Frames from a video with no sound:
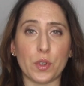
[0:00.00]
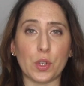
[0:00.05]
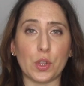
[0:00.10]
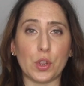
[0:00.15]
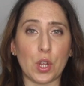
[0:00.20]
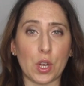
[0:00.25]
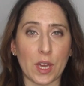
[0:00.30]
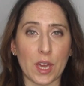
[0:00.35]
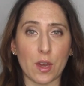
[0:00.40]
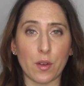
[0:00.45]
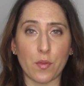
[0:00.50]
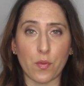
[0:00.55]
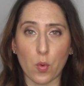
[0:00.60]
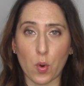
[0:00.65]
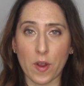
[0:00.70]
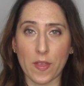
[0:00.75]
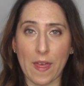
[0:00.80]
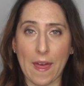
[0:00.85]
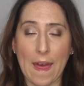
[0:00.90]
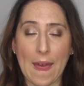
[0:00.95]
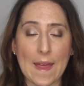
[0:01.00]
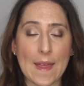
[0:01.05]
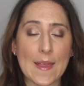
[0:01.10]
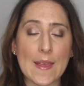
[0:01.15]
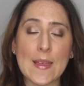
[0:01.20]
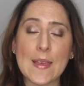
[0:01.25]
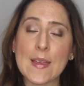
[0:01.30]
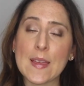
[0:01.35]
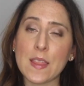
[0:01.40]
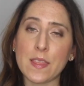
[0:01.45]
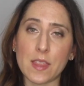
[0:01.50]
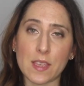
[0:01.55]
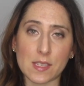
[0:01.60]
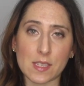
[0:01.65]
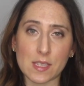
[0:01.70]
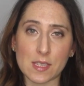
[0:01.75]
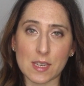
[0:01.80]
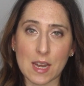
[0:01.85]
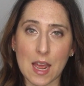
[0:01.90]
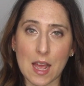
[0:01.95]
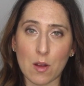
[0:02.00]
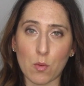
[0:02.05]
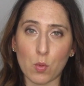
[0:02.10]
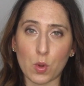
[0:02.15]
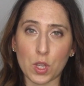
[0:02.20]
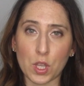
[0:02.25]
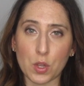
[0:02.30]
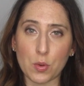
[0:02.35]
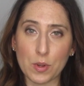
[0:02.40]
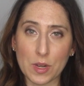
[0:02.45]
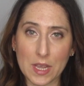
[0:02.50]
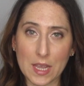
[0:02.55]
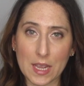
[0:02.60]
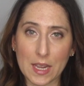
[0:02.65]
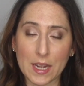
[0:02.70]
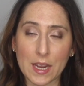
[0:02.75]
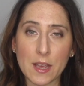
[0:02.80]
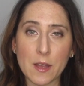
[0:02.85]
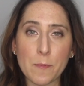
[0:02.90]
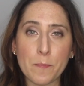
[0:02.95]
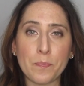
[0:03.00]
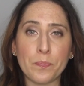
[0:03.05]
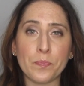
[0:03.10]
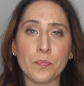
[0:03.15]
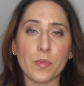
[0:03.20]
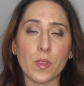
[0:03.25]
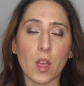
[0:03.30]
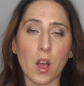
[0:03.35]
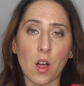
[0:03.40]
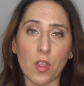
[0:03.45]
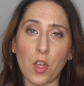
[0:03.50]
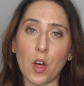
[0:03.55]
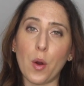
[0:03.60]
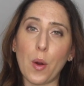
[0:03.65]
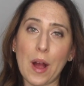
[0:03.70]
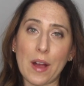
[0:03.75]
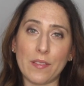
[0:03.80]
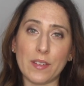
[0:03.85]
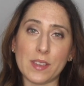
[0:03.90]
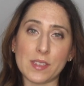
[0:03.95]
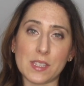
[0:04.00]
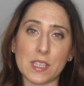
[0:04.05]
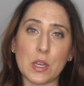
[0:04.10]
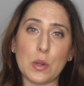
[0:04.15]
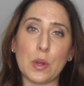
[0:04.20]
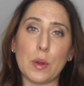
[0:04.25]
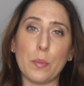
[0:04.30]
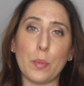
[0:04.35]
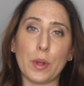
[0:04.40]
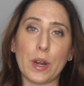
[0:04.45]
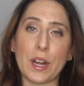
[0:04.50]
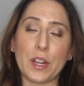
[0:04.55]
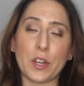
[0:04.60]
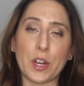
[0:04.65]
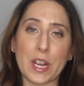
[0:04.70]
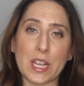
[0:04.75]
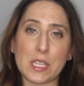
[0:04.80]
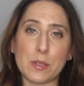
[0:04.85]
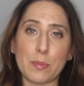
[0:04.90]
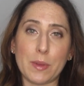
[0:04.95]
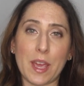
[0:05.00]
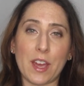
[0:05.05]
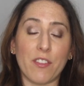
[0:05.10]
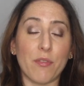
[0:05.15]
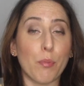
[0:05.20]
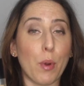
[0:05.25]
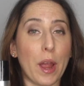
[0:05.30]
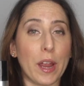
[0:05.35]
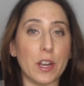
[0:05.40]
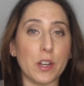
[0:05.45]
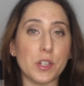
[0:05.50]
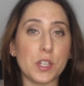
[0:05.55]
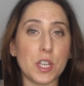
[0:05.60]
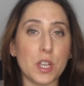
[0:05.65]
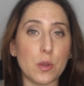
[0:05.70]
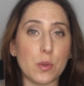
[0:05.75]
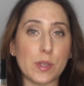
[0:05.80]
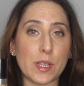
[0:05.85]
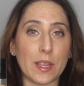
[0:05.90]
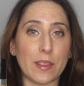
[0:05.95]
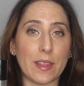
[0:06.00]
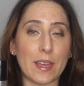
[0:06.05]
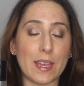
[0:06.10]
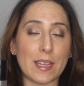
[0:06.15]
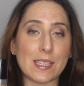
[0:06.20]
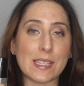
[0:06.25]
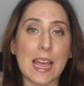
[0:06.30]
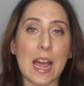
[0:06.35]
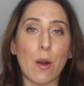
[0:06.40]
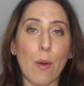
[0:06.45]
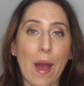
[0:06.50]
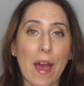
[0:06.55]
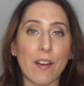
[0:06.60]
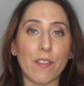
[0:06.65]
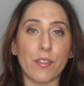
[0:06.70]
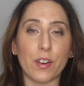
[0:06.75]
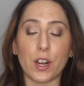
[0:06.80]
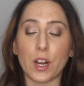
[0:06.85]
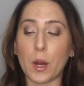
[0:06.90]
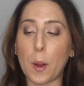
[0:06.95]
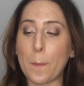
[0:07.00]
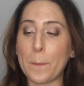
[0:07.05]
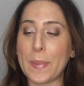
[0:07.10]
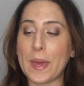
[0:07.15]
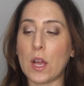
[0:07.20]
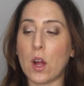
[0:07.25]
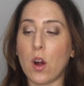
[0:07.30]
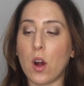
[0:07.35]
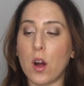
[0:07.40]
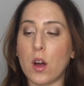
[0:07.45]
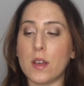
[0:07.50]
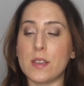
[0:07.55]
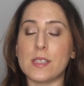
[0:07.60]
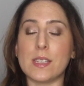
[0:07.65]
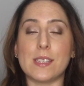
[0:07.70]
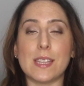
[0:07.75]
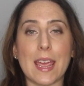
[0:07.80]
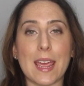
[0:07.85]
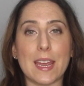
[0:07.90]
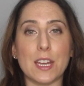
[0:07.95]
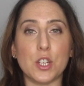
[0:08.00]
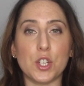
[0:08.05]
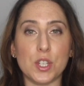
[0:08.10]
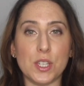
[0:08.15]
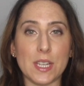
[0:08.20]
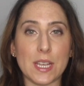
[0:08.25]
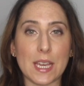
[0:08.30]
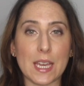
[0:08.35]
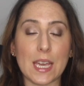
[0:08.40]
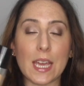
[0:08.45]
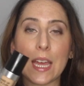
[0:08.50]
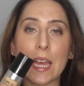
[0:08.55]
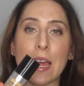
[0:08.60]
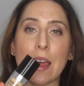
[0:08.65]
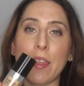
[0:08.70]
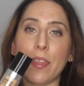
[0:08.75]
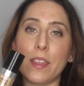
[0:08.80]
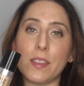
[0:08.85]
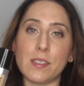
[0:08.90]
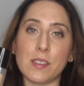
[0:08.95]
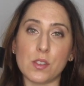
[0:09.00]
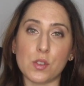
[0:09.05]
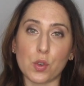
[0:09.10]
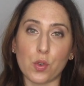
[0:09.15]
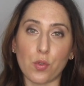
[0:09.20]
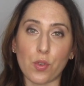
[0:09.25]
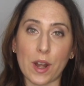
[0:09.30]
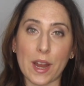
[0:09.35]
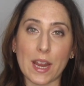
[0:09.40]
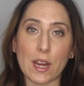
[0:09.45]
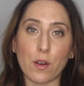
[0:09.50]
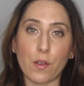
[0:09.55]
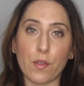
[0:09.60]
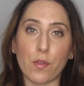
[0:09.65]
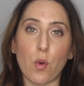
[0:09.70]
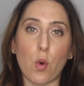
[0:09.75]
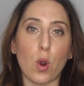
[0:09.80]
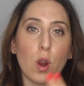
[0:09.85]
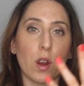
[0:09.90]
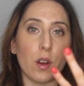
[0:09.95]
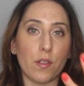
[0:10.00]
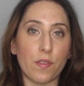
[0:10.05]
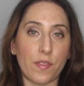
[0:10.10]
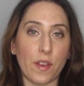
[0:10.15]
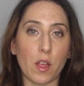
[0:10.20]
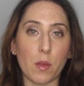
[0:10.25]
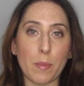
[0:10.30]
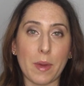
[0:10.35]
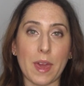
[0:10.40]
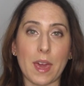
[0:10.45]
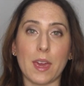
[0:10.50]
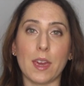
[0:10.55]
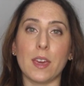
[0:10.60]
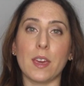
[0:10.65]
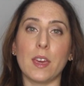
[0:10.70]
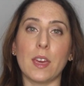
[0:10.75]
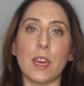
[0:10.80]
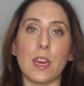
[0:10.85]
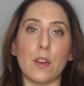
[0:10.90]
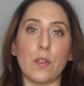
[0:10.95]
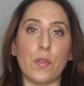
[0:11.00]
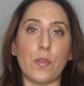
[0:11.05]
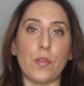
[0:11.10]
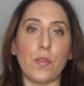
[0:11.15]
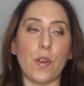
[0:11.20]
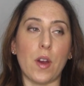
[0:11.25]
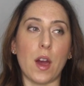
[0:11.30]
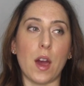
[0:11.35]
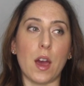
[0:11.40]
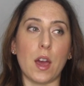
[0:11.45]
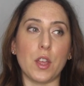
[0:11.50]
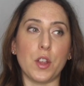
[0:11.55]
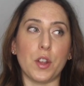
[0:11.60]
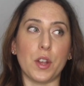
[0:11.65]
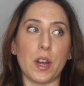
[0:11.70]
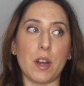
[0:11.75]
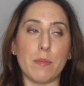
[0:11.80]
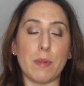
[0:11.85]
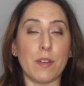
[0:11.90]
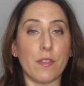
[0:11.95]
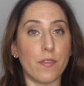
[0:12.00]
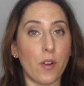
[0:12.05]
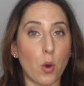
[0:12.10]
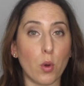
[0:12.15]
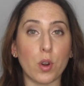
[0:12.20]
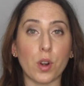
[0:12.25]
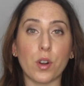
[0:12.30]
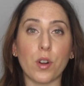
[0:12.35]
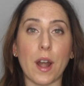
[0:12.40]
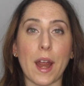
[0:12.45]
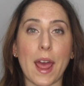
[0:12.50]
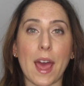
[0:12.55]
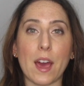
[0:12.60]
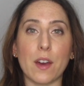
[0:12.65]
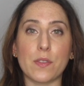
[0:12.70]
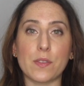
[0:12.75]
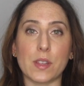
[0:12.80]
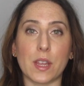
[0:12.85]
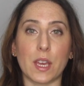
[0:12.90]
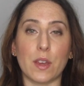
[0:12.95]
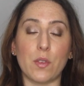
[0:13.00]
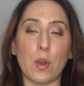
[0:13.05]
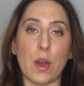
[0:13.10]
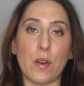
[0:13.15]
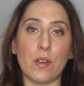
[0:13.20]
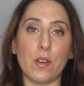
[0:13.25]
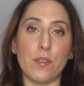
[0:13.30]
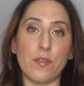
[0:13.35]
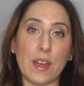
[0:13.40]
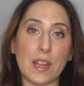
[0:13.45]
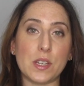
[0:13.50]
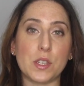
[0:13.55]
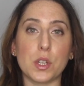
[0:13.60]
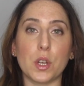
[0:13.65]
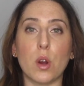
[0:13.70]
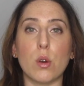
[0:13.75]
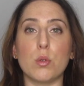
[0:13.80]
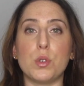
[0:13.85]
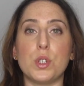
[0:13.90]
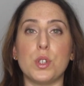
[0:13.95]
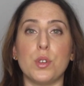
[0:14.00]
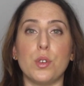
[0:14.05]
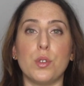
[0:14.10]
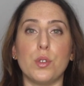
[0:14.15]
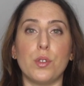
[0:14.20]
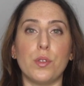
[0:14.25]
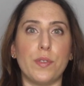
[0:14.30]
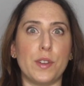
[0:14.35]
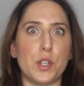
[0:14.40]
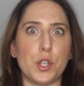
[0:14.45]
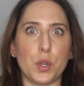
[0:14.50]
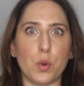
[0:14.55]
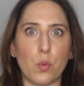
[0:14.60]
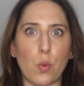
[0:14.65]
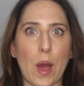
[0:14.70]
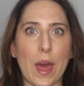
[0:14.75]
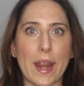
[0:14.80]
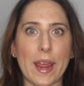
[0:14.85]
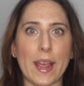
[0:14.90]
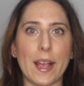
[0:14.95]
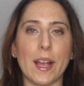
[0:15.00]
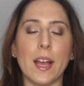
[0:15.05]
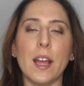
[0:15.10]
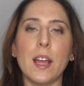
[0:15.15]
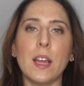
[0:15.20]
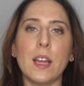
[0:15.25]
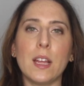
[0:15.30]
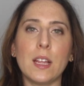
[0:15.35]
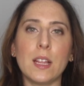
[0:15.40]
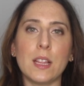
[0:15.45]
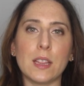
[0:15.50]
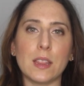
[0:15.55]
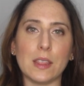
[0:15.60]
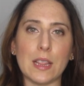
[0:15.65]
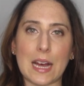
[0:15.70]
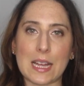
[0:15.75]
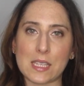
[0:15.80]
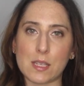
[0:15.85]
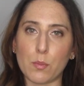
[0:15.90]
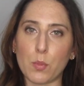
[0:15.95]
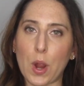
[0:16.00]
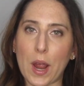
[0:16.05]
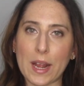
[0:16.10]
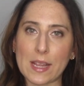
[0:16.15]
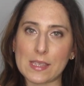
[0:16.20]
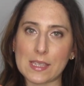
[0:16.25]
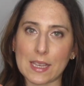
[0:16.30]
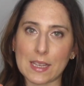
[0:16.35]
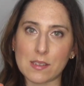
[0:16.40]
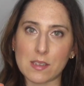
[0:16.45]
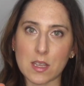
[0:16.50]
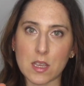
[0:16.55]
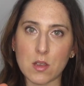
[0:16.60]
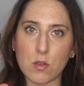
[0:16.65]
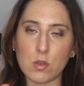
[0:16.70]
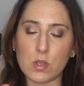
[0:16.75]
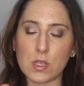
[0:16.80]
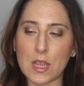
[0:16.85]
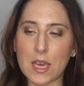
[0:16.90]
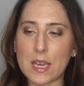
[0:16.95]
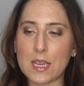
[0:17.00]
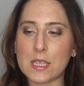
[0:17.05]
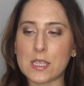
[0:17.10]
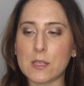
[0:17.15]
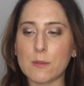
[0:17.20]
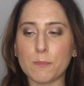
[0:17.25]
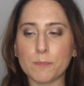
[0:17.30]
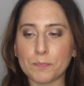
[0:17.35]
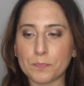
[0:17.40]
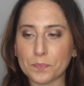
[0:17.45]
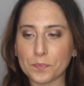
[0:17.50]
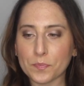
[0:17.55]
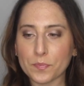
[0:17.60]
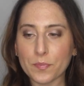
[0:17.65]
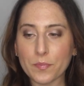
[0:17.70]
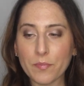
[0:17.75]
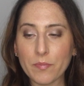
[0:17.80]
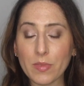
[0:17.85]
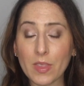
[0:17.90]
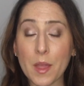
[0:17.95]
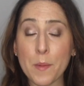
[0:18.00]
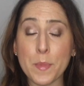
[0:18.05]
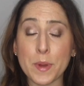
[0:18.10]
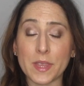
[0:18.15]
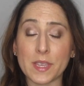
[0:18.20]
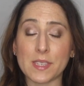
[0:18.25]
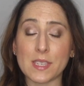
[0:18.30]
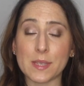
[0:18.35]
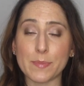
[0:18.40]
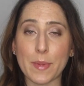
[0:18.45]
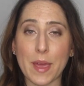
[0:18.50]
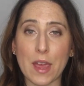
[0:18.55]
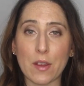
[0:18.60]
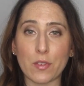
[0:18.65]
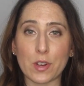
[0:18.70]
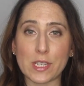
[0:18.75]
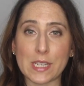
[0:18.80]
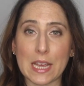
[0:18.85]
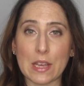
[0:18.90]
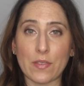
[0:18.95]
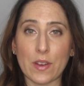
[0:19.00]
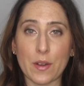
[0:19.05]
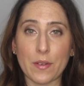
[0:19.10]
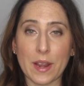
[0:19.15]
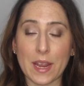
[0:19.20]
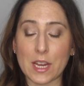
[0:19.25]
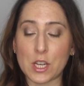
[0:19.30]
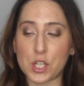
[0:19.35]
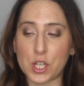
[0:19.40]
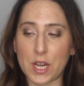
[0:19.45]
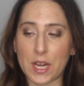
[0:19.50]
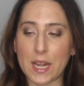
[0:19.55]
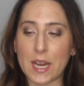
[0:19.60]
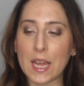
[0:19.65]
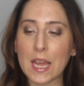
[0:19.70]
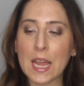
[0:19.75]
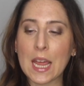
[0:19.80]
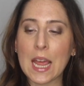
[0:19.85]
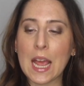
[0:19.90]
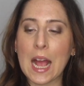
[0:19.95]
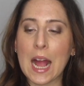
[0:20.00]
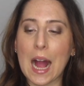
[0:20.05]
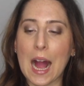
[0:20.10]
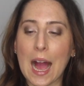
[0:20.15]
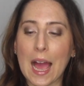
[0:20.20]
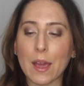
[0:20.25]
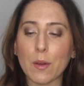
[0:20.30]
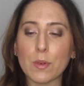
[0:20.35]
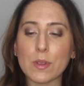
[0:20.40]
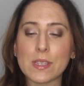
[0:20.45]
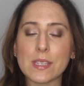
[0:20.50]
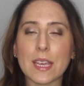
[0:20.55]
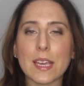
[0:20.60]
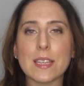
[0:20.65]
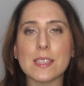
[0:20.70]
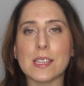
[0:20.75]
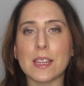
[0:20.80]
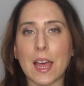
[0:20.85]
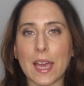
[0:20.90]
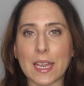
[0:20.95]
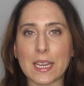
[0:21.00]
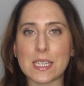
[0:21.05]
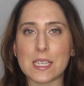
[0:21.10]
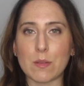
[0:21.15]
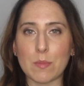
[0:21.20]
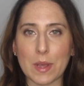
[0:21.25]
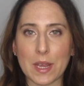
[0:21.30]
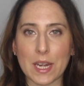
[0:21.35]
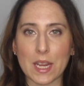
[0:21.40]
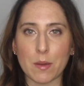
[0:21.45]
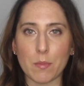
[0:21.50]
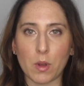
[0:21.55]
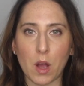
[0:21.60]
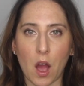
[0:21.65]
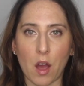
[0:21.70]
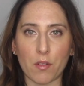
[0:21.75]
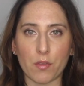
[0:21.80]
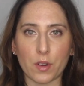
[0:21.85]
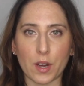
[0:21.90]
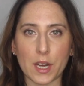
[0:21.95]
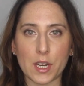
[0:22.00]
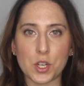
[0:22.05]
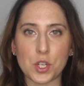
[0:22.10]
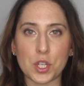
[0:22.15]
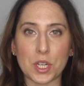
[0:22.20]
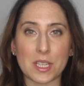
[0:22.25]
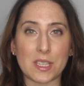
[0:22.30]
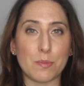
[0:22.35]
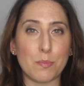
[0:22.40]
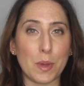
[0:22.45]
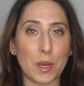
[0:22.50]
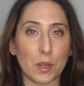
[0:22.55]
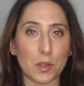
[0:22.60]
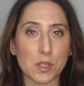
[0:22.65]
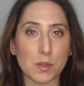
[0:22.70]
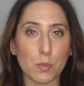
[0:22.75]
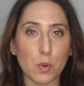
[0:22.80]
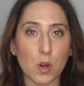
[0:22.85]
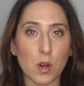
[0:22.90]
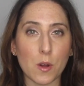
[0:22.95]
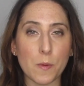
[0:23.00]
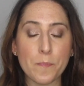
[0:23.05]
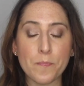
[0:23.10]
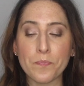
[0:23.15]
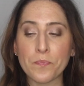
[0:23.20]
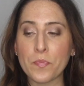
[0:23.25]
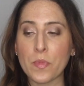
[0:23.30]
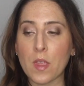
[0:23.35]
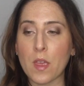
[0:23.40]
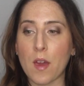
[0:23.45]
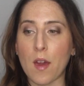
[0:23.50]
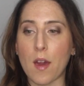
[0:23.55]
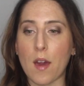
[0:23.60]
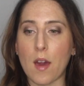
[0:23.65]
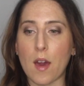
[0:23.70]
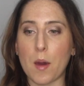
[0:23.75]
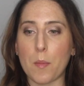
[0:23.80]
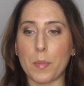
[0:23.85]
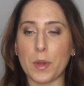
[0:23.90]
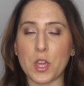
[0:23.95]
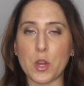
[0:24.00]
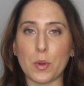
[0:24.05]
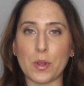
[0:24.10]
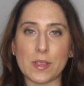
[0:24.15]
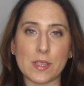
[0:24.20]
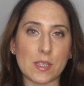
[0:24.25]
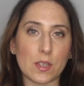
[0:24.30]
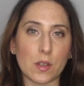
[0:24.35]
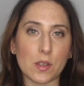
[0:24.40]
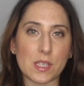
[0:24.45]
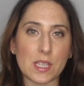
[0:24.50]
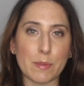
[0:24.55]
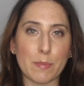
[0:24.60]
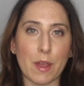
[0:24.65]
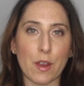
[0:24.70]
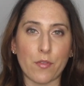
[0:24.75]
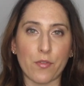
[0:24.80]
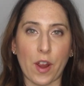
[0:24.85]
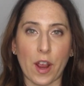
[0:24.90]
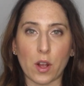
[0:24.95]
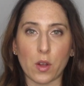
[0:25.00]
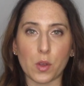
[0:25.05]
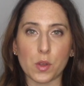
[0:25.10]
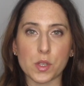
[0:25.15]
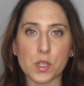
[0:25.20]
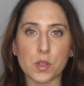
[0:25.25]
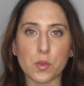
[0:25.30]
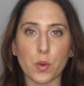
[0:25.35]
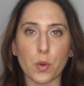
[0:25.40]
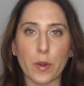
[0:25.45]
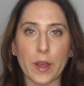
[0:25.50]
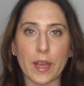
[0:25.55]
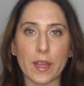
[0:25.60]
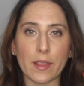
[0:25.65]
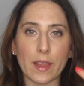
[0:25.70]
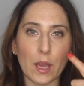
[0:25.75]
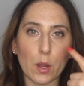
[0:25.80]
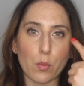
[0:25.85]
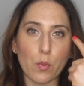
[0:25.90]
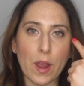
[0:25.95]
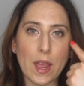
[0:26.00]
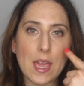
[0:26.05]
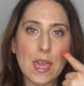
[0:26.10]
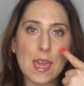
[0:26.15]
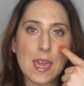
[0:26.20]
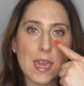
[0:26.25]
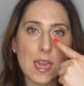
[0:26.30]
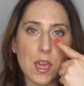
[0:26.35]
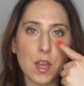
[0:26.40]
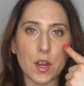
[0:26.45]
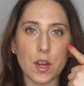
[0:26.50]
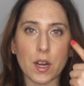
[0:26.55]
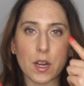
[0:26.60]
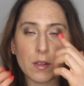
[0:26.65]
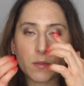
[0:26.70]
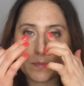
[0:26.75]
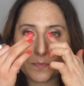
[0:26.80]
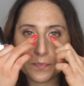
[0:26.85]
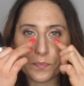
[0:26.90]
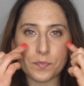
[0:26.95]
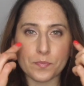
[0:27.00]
you're looking for that, this is not what you need. Although obviously you can put on your SPF prior to using this. However, because it's HD, this is great for filming, if you're going to be photographed, like if you have an event to go to, if it's your wedding. Lots of brides like to use this. But this is my everyday foundation. I would say it's light to medium coverage. It's buildable, but you can still see my freckles through it. Like right here,